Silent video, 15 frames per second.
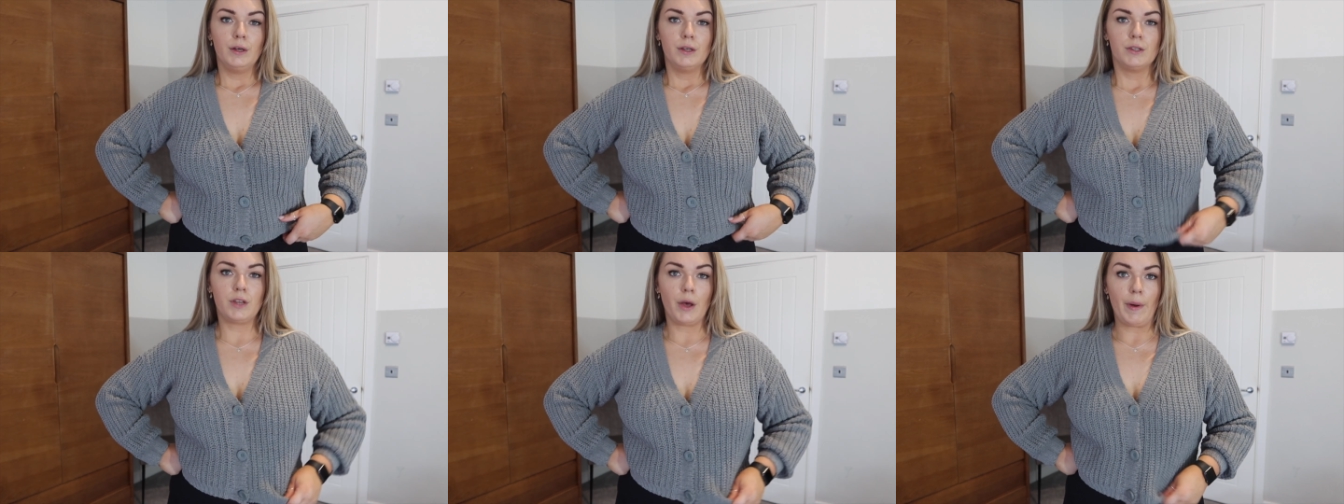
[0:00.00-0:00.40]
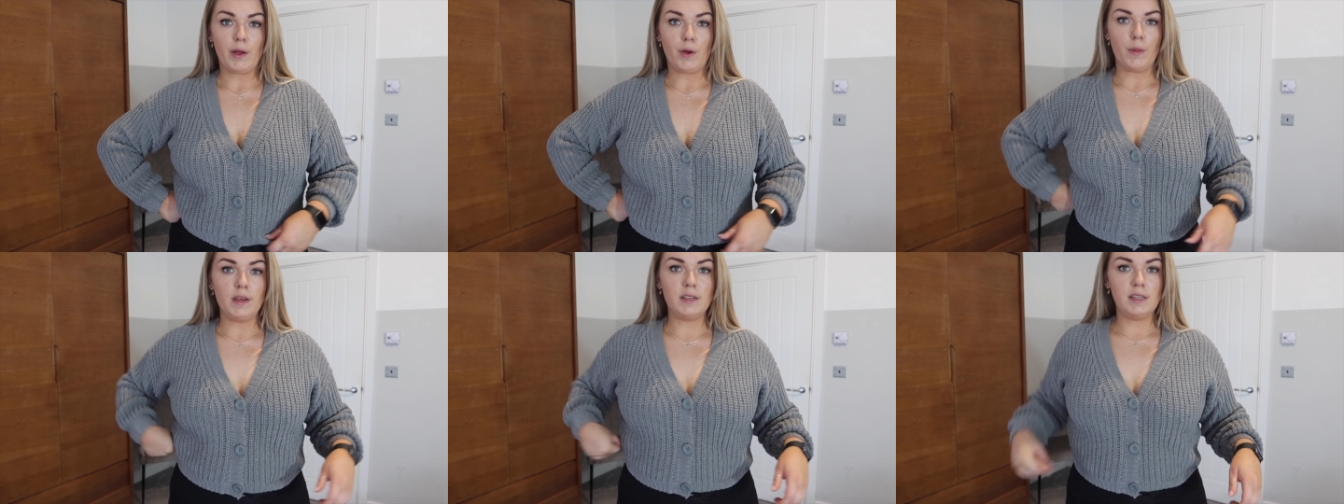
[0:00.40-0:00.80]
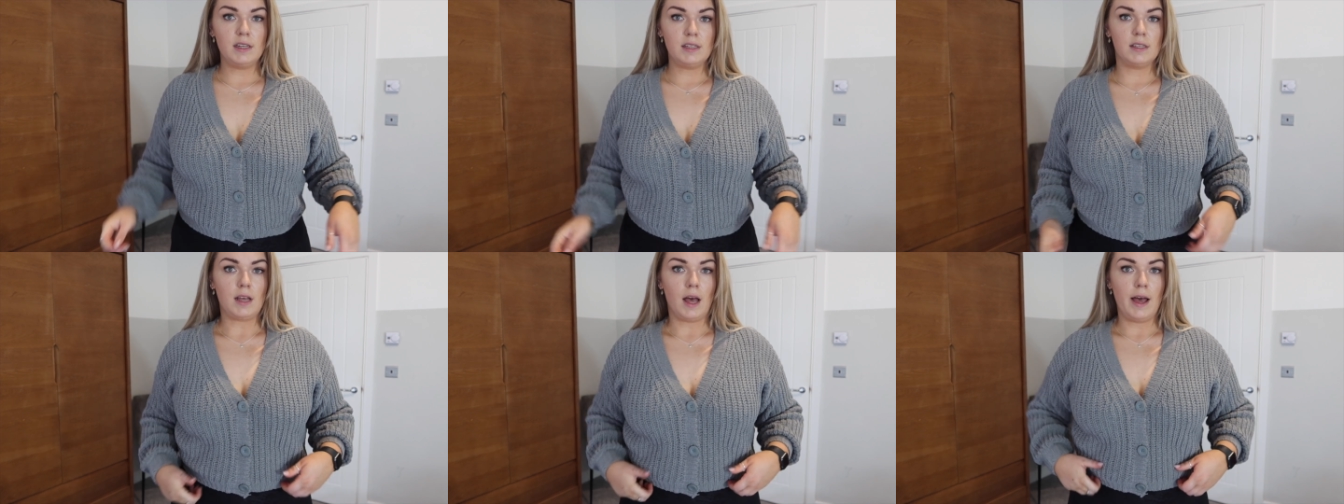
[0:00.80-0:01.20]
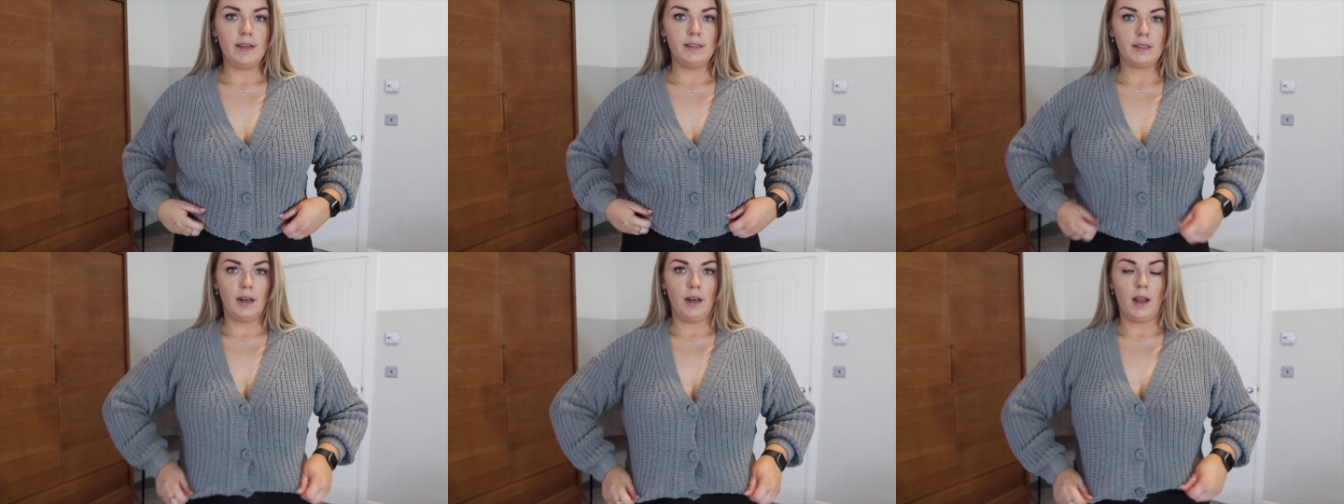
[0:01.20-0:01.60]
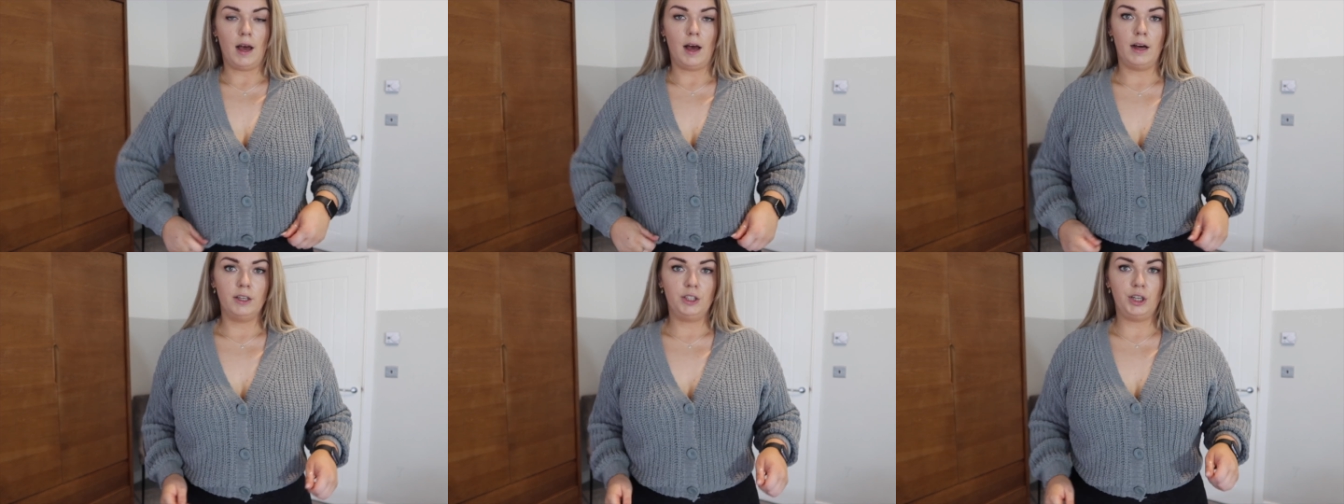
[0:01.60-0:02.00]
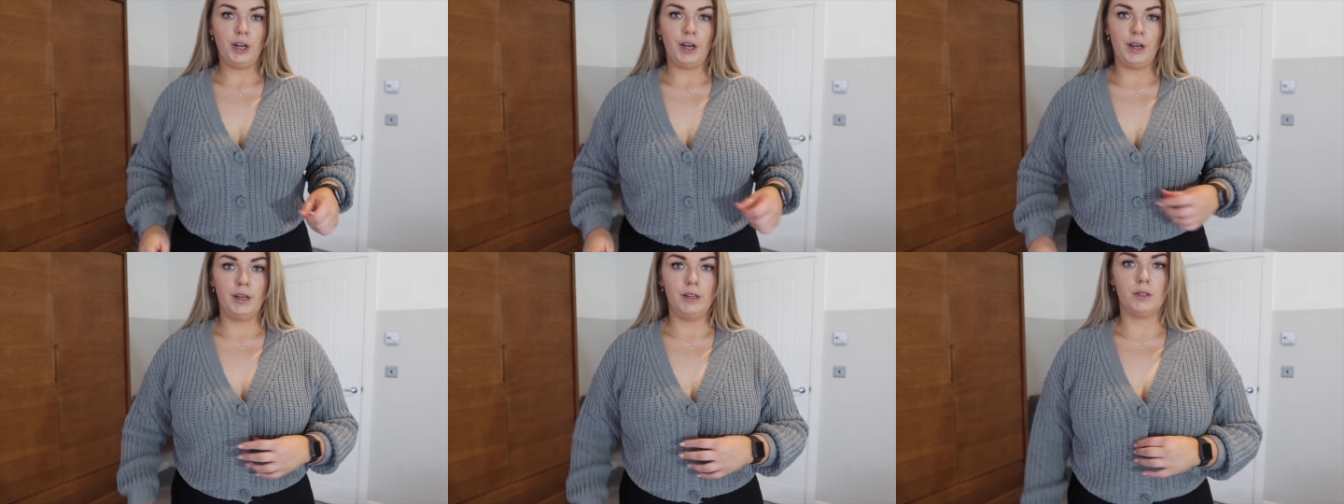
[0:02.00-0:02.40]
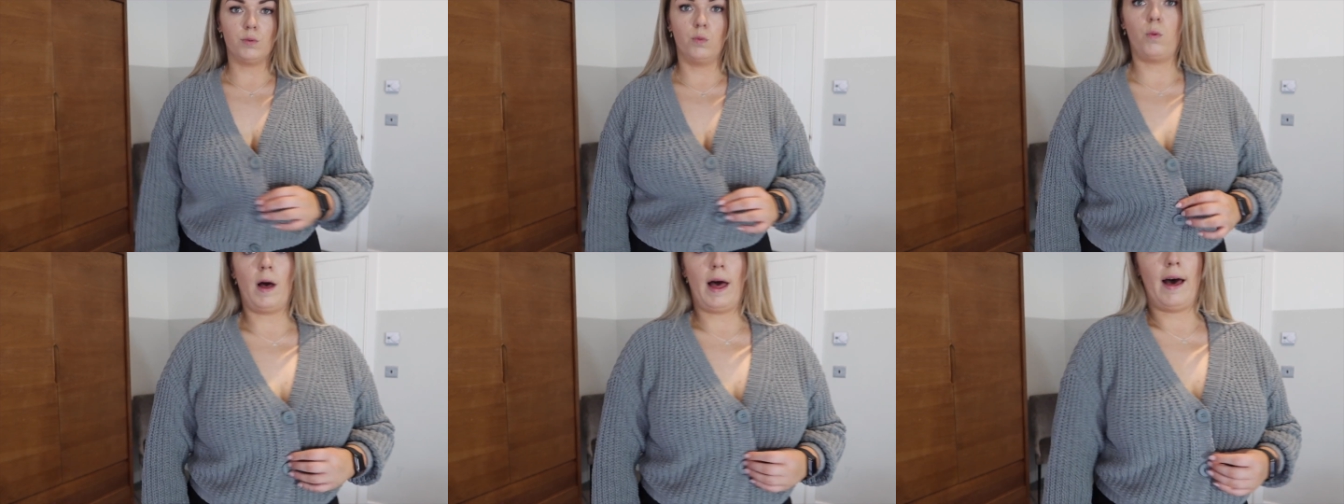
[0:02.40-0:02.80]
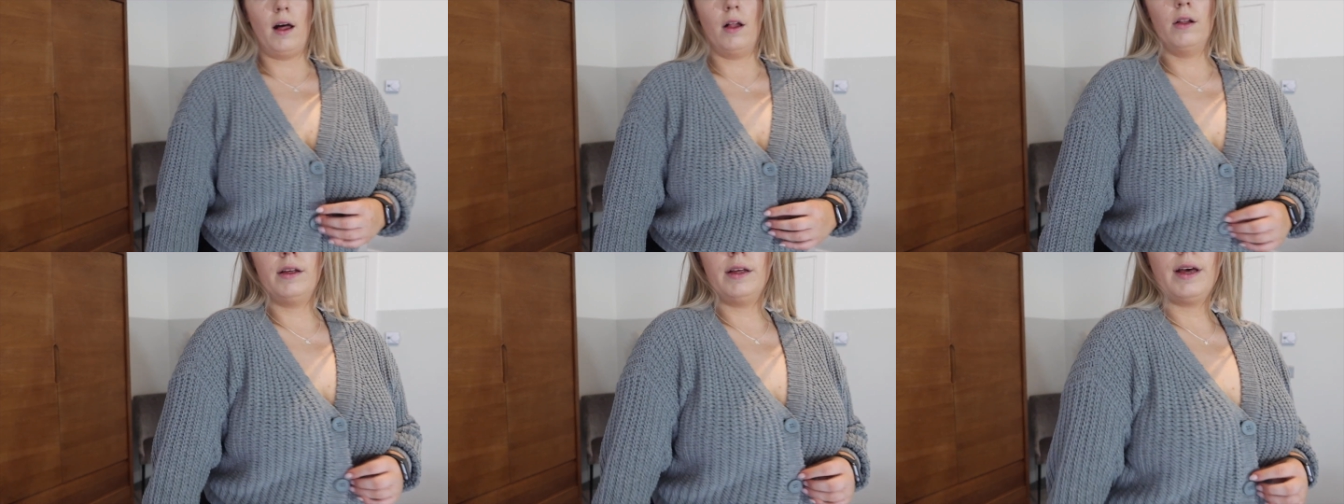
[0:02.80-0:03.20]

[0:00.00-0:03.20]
So I got this in a size large as well.